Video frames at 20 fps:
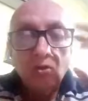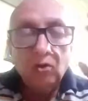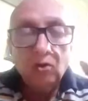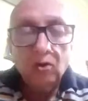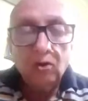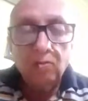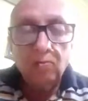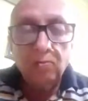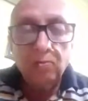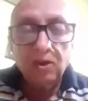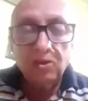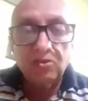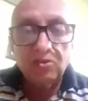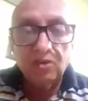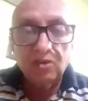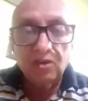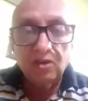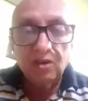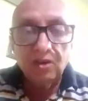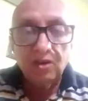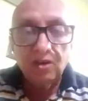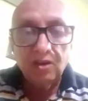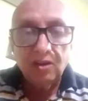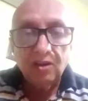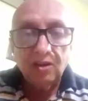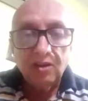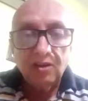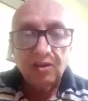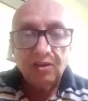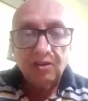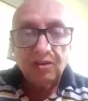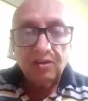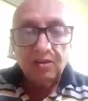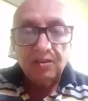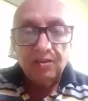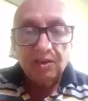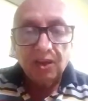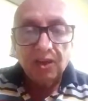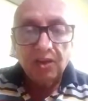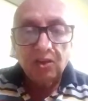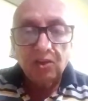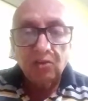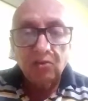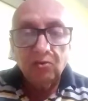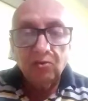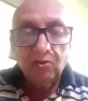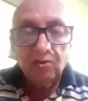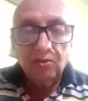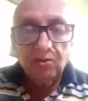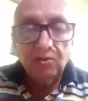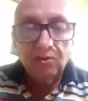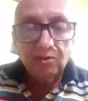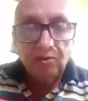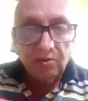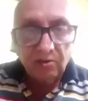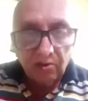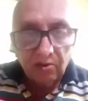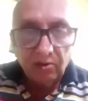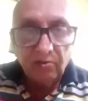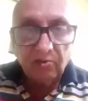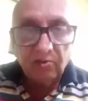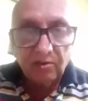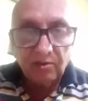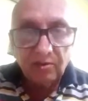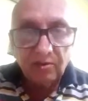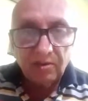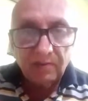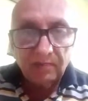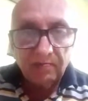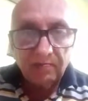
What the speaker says: God bless all. Thank you, universe.